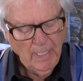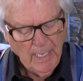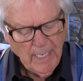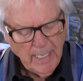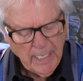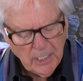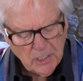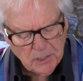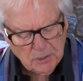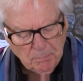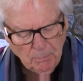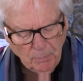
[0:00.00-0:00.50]

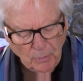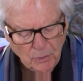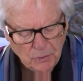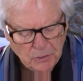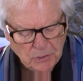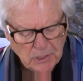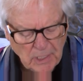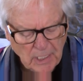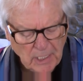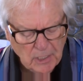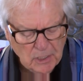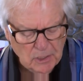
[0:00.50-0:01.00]
His
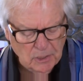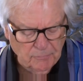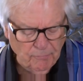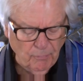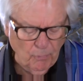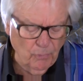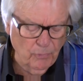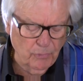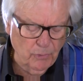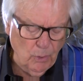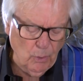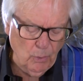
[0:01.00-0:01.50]
mercy is
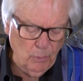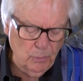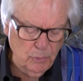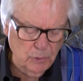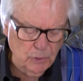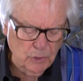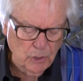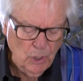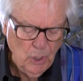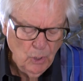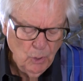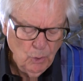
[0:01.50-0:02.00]
for
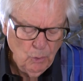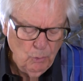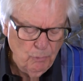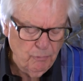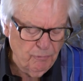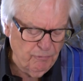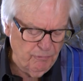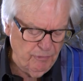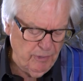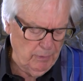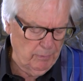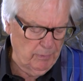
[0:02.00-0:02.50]
those who
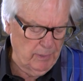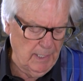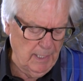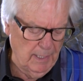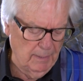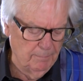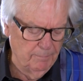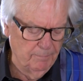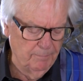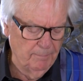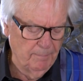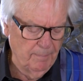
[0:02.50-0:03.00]
fear
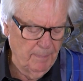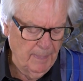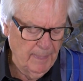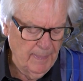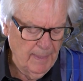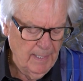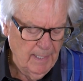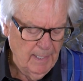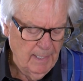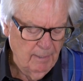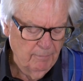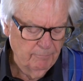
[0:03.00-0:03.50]
him
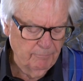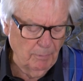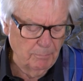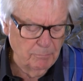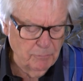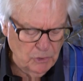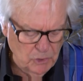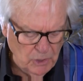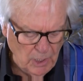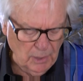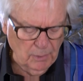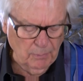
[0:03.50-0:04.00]
from
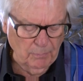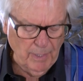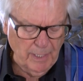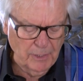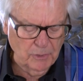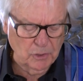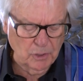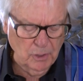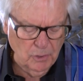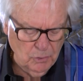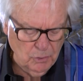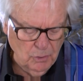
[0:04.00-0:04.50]

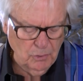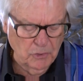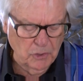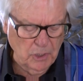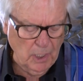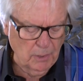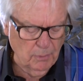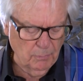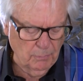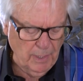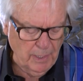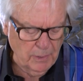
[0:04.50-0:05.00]
generation to
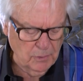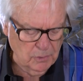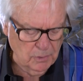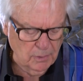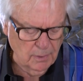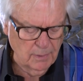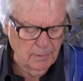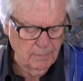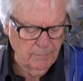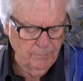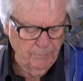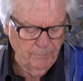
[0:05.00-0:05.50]

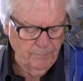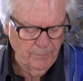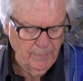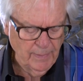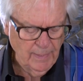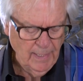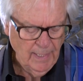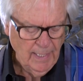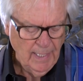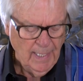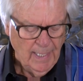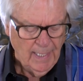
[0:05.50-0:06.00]
generation.
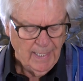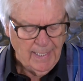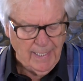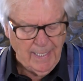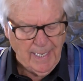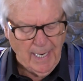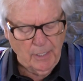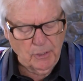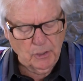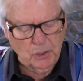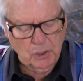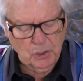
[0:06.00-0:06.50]
He
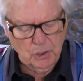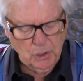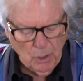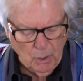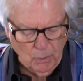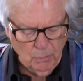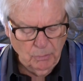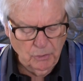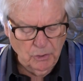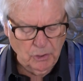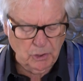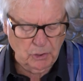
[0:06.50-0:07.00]
has
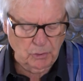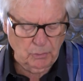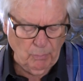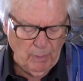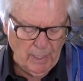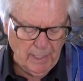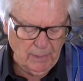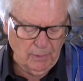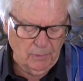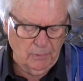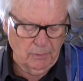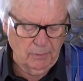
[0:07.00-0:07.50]
shown
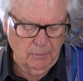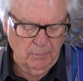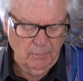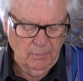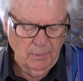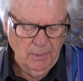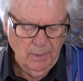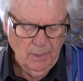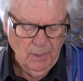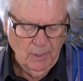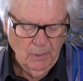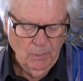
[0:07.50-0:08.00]
strength
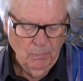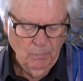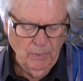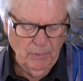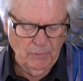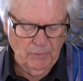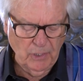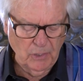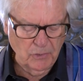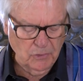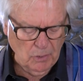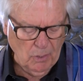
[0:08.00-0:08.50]

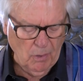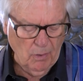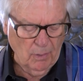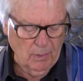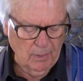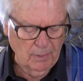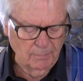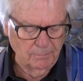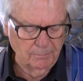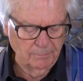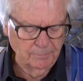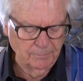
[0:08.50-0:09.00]
with his
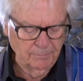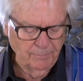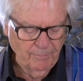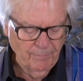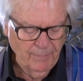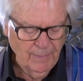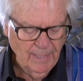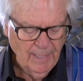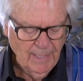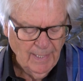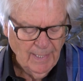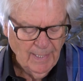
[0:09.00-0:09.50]
arm.
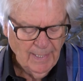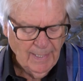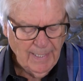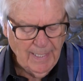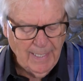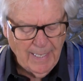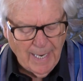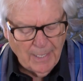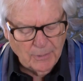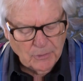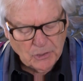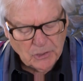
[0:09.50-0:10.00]

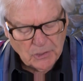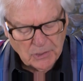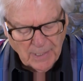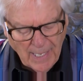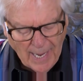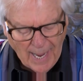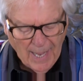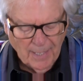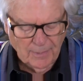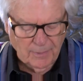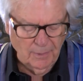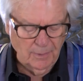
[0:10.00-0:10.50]
He has
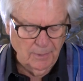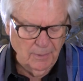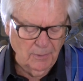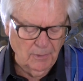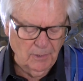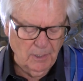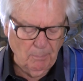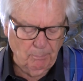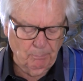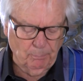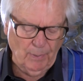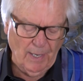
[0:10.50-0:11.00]

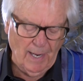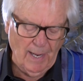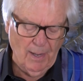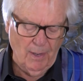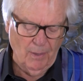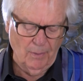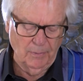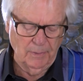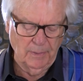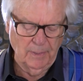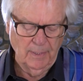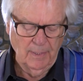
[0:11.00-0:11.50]
scattered the
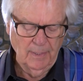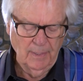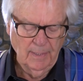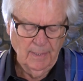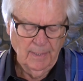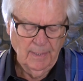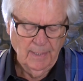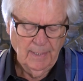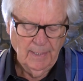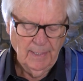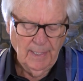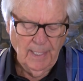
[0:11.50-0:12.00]
proud
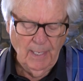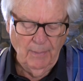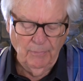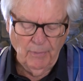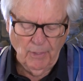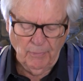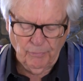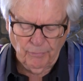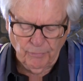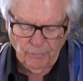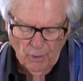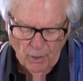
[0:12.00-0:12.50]
in
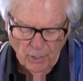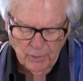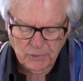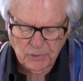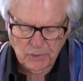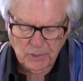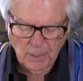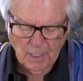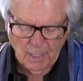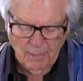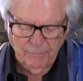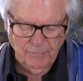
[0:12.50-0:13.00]
the
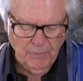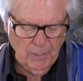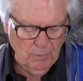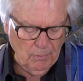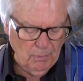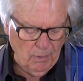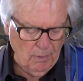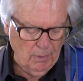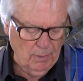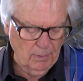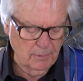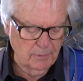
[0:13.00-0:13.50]
thoughts of their
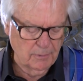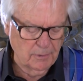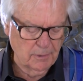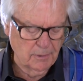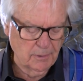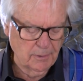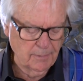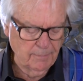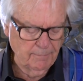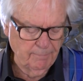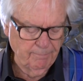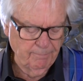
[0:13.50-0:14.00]

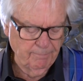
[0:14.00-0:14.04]
hearts.